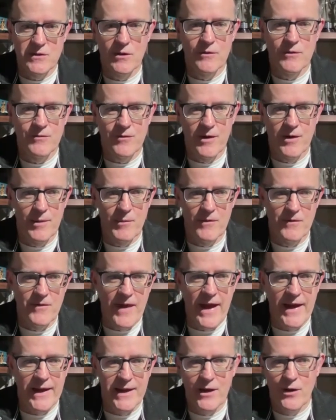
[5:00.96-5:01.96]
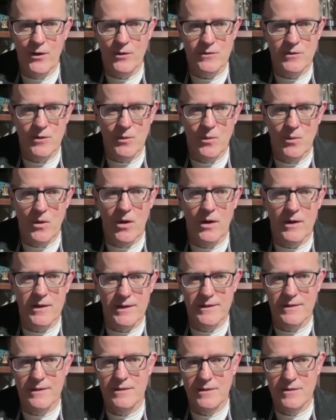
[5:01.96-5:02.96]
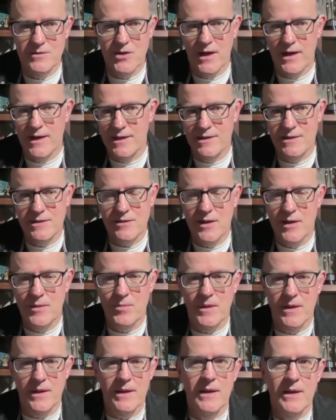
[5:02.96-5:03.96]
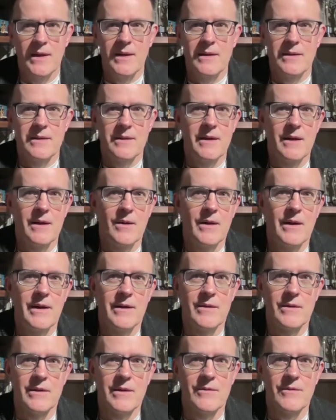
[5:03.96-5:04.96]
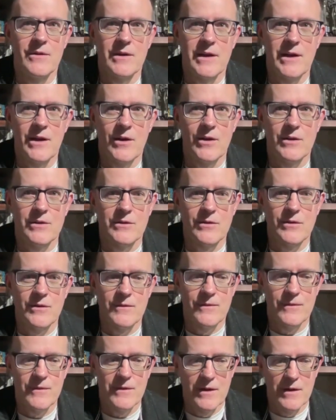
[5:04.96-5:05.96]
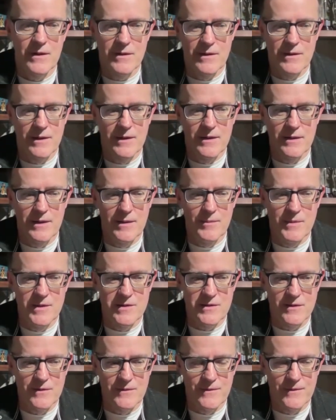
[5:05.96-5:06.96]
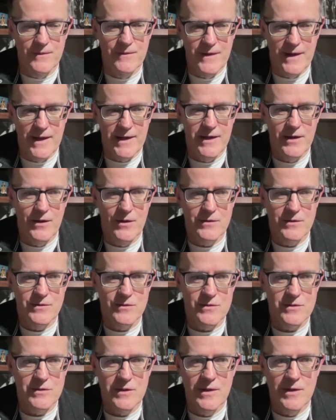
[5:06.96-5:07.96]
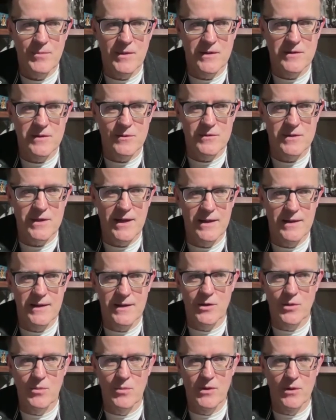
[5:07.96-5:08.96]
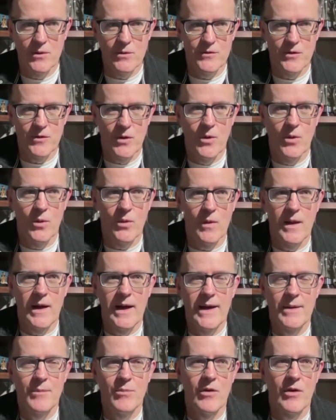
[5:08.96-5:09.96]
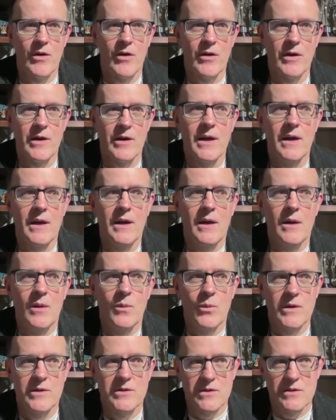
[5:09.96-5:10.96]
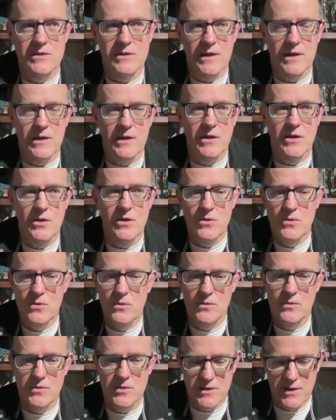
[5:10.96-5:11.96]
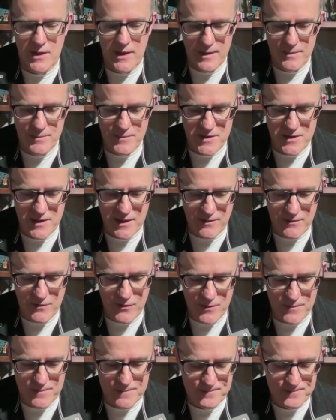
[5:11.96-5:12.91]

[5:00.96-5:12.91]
frame of that character walking, Johnny sleeping, and it'll give you a character, an image of that character sleeping. So it's kind of like you build your own library, which is like a huge time saver.